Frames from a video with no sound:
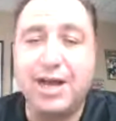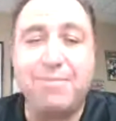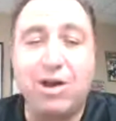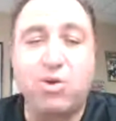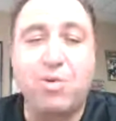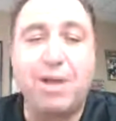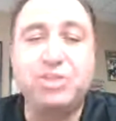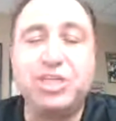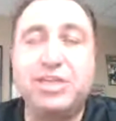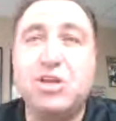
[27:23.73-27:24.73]
about
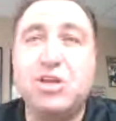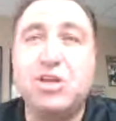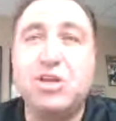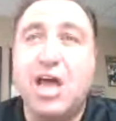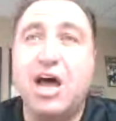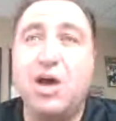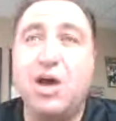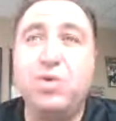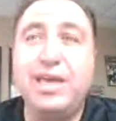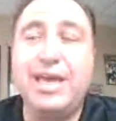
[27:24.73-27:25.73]
corruption.
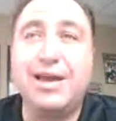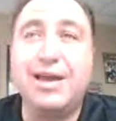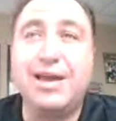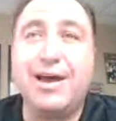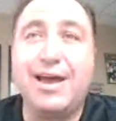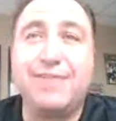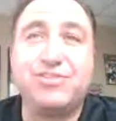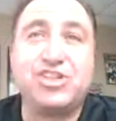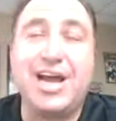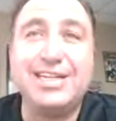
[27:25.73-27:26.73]
We
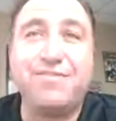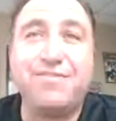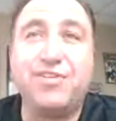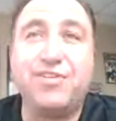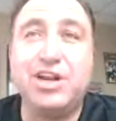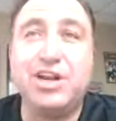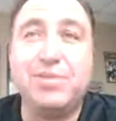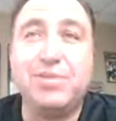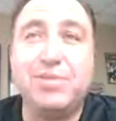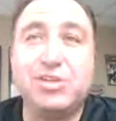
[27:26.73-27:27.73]
have signed different
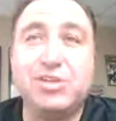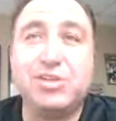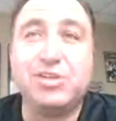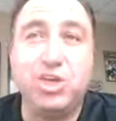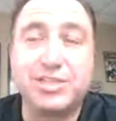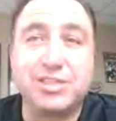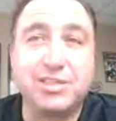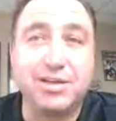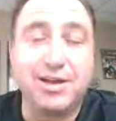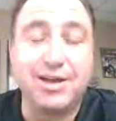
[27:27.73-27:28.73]
agreements for a
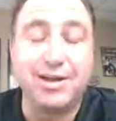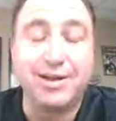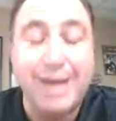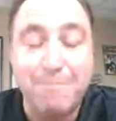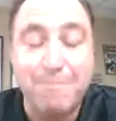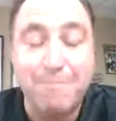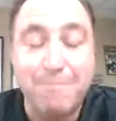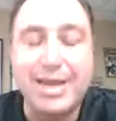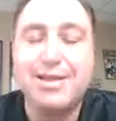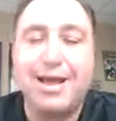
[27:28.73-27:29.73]
U.S.
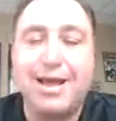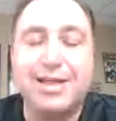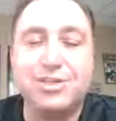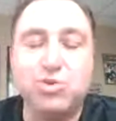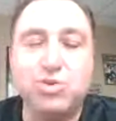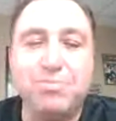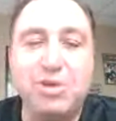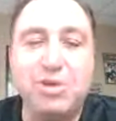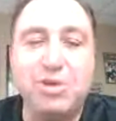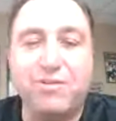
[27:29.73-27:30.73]
company, and
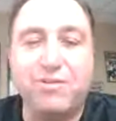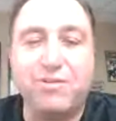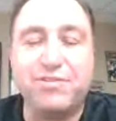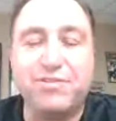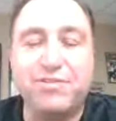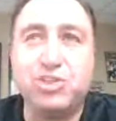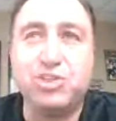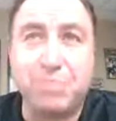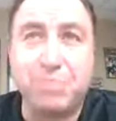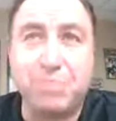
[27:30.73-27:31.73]
soon to be one of our
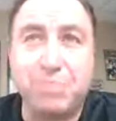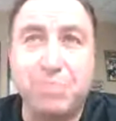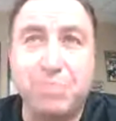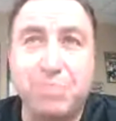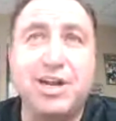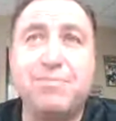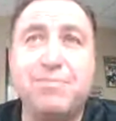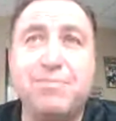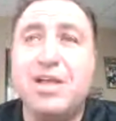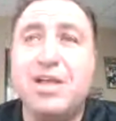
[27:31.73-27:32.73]
divisions, U.S. public traded
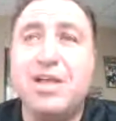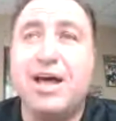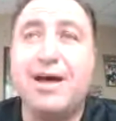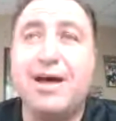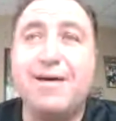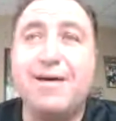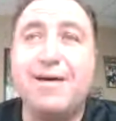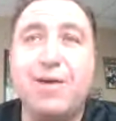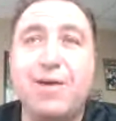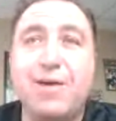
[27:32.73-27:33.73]
company,
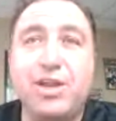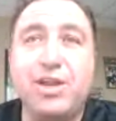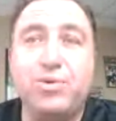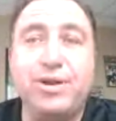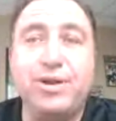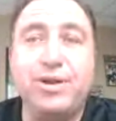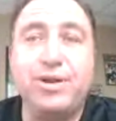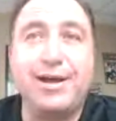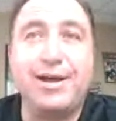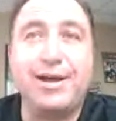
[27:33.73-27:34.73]
that we
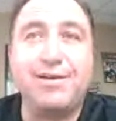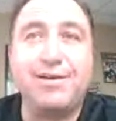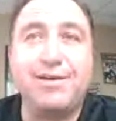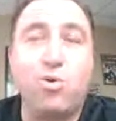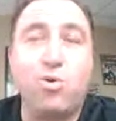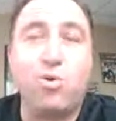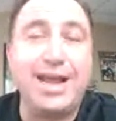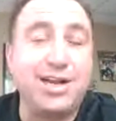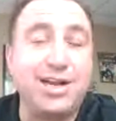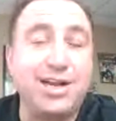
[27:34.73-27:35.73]
don't
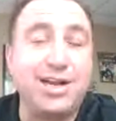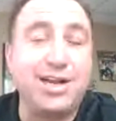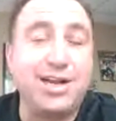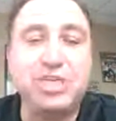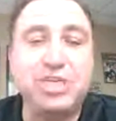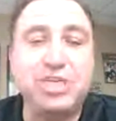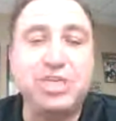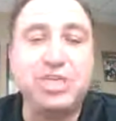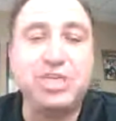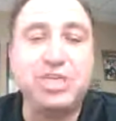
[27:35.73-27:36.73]
Foreign Anti-Corruption
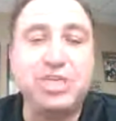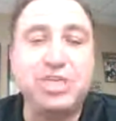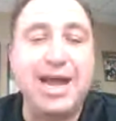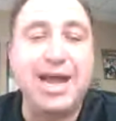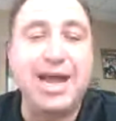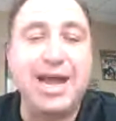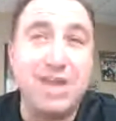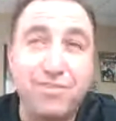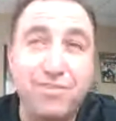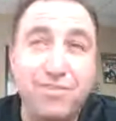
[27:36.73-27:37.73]
Act. So we have
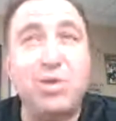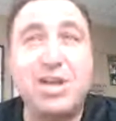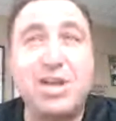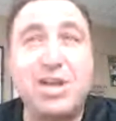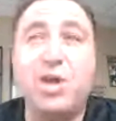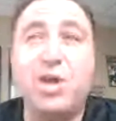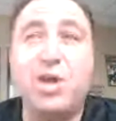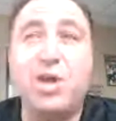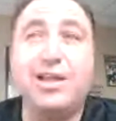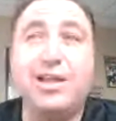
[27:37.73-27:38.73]
never done it, and we
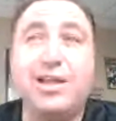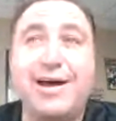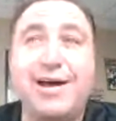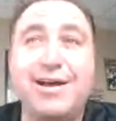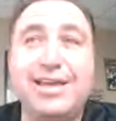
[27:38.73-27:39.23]
never will.